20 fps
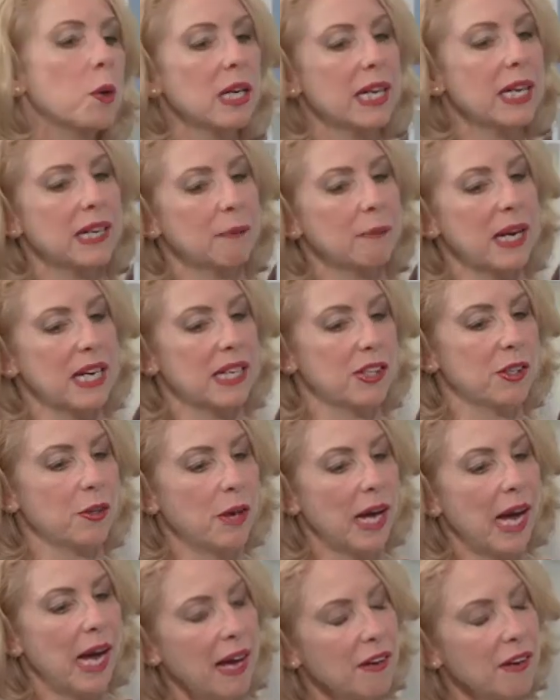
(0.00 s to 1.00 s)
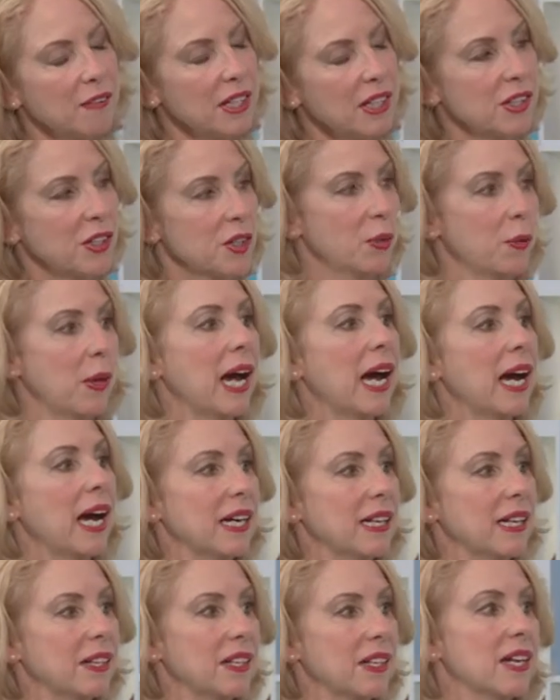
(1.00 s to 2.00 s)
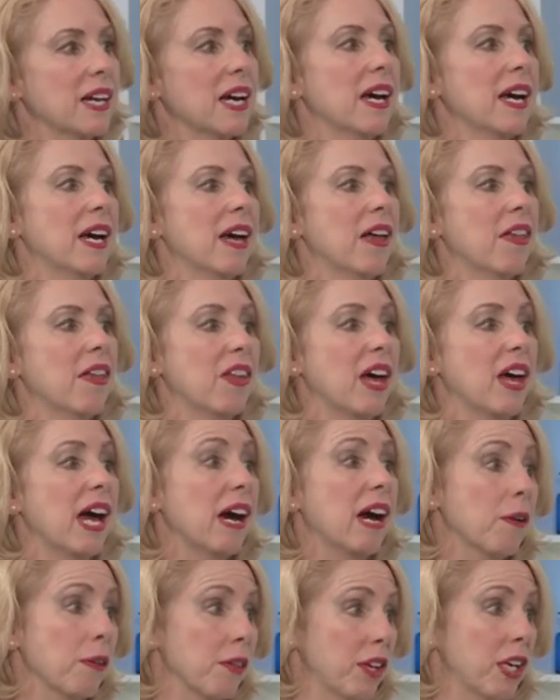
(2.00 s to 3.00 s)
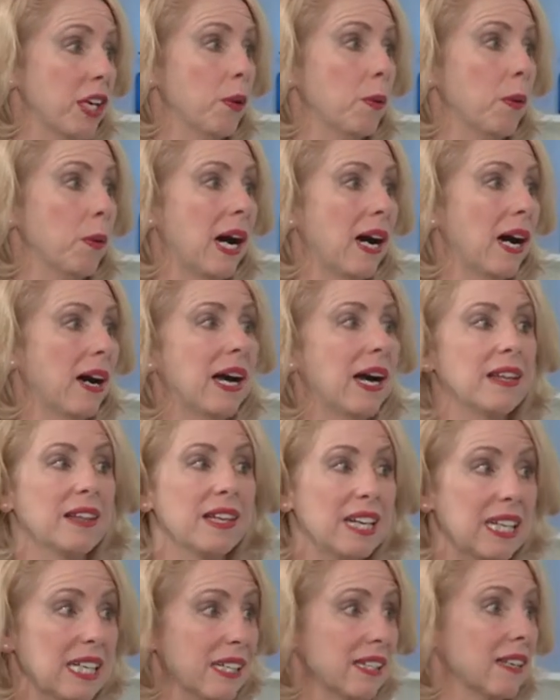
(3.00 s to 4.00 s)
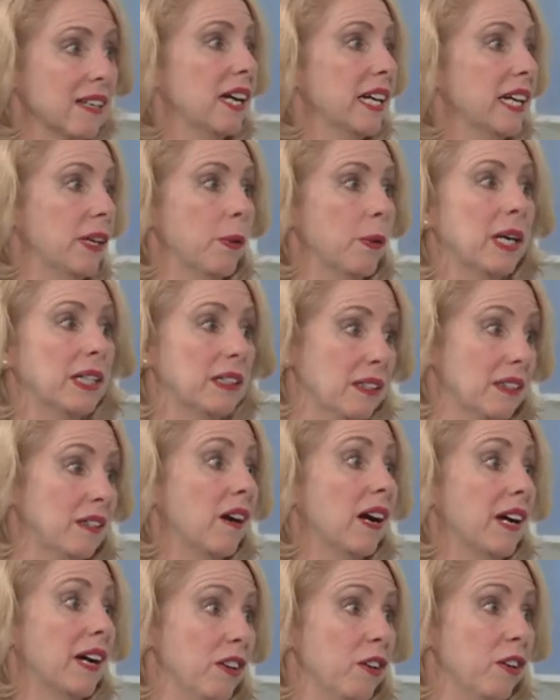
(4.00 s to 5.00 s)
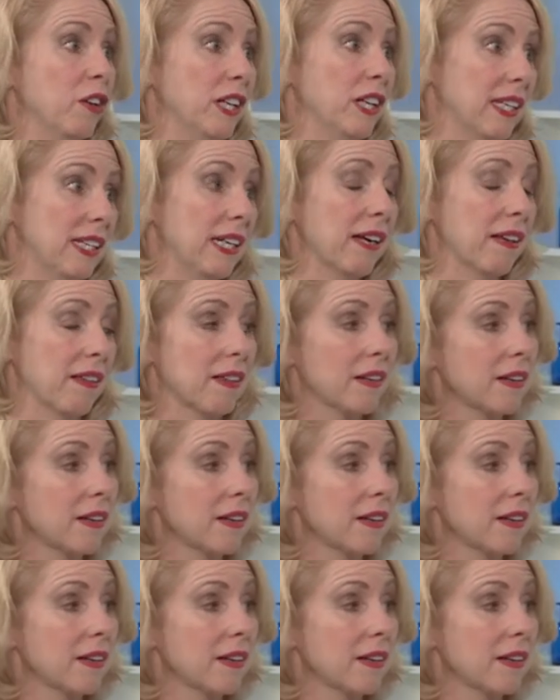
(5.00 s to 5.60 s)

lean mass you have as you age, the healthier you are and the less likely you are to die an early death.